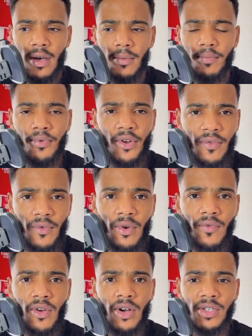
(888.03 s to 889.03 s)
preview, in
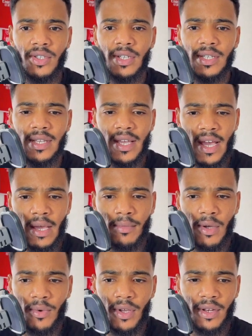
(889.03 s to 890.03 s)
regards to this game
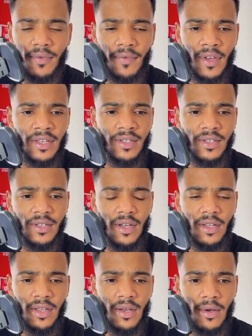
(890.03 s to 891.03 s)
that we're going to face,
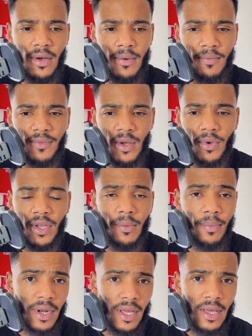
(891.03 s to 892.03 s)
that we're going to
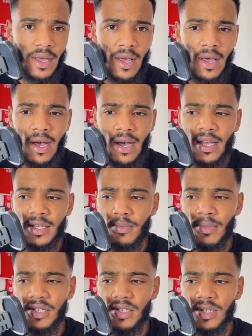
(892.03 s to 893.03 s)
play against
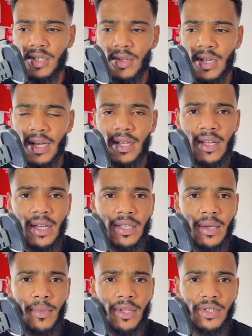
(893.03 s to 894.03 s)
Manchester United, as I
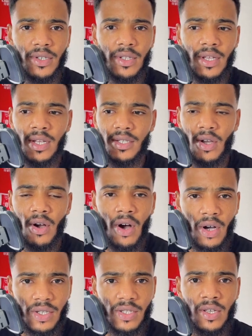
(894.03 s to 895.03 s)
mentioned and as I
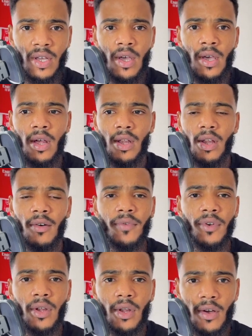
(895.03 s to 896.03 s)
asked love for
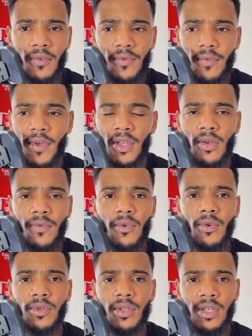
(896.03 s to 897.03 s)
the love. Thank you
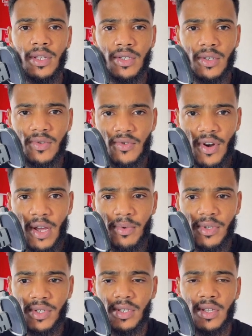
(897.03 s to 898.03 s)
for the
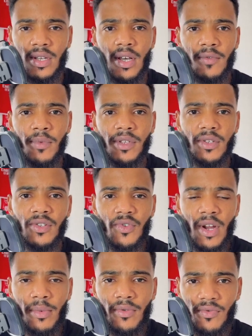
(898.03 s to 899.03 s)
subscribers that have been
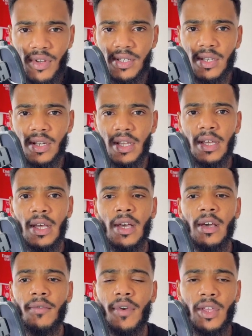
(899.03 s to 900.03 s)
subscribing recently.
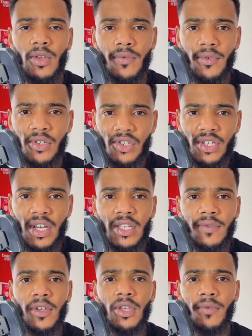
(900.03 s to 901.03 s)
Thank you for the shares.
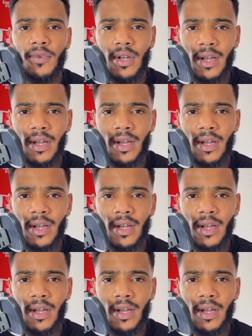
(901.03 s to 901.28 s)
Thank you for the